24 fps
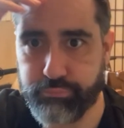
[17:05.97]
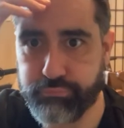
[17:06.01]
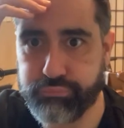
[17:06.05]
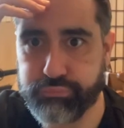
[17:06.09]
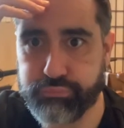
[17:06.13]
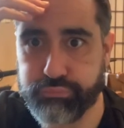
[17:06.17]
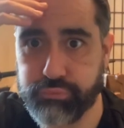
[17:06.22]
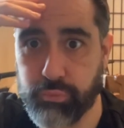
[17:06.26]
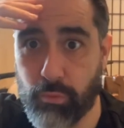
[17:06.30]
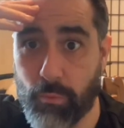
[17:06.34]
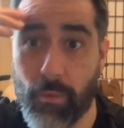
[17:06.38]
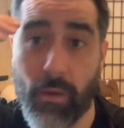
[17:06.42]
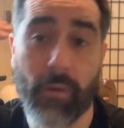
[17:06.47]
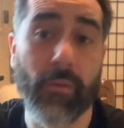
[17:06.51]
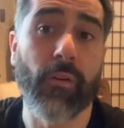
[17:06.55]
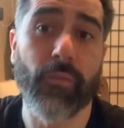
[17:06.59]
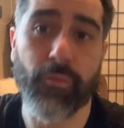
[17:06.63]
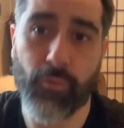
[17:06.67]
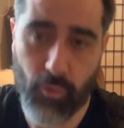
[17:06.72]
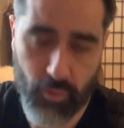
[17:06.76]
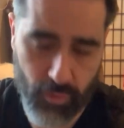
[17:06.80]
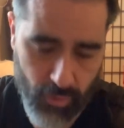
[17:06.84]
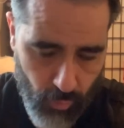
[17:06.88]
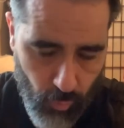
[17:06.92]
well, of
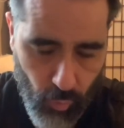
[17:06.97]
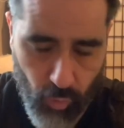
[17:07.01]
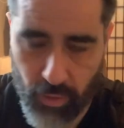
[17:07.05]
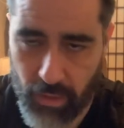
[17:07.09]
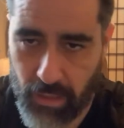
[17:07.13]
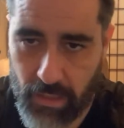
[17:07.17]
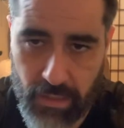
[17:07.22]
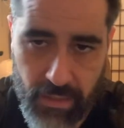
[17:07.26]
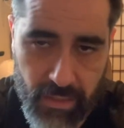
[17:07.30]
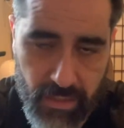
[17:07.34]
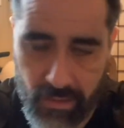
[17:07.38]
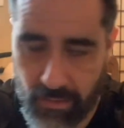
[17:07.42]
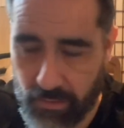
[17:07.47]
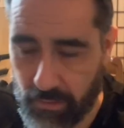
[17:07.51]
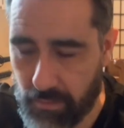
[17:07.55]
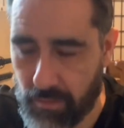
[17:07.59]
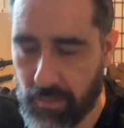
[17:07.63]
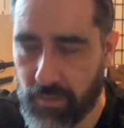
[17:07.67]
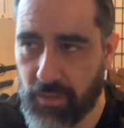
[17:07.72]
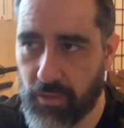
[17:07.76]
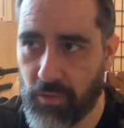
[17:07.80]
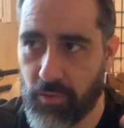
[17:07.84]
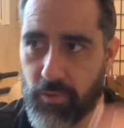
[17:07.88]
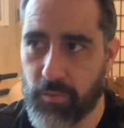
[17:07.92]
course, Corelli,
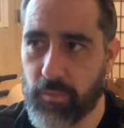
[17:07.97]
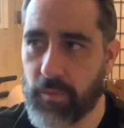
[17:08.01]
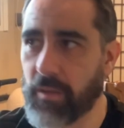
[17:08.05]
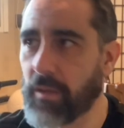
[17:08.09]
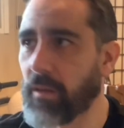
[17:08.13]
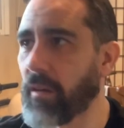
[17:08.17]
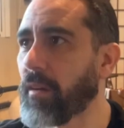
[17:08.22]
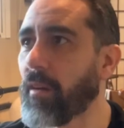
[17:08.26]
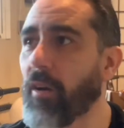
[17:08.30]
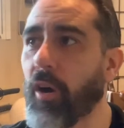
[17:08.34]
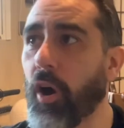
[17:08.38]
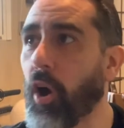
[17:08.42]
excuse me,